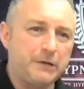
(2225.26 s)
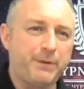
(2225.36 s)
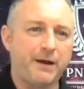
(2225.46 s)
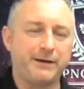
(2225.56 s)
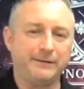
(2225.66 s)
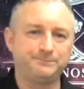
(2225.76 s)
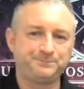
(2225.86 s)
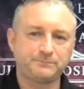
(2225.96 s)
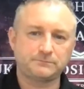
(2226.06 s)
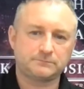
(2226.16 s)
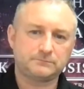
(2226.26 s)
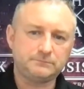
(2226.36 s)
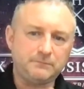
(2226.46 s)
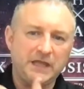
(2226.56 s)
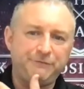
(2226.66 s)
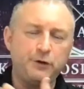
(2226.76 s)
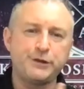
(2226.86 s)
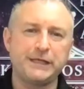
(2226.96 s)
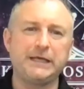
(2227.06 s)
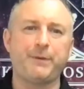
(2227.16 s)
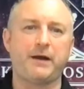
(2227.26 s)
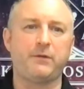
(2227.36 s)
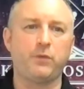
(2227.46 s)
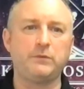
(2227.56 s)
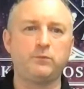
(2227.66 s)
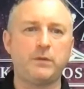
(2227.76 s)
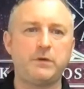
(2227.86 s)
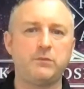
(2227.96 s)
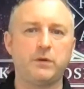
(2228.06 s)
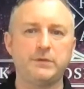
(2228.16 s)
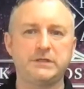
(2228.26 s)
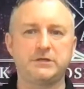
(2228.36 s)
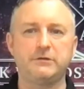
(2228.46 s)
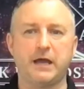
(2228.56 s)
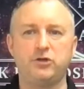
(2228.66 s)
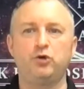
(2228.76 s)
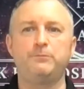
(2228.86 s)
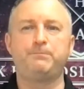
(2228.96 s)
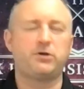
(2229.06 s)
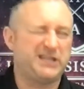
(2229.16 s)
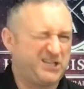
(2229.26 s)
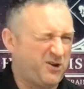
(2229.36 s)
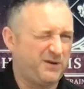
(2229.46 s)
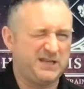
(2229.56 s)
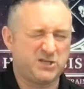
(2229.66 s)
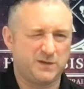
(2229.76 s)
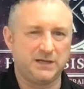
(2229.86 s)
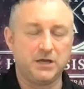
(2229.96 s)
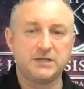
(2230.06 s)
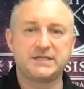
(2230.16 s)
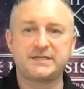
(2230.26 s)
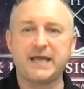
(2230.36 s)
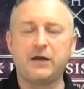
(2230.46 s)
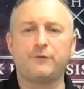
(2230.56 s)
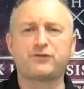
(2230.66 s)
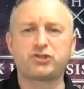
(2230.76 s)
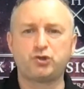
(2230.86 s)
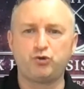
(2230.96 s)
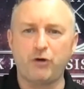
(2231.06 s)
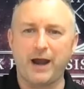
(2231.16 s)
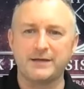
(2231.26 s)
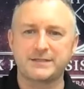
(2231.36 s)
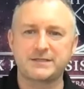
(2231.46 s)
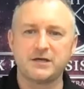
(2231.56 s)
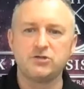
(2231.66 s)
about it, when we do that, your body's going into setting off stress.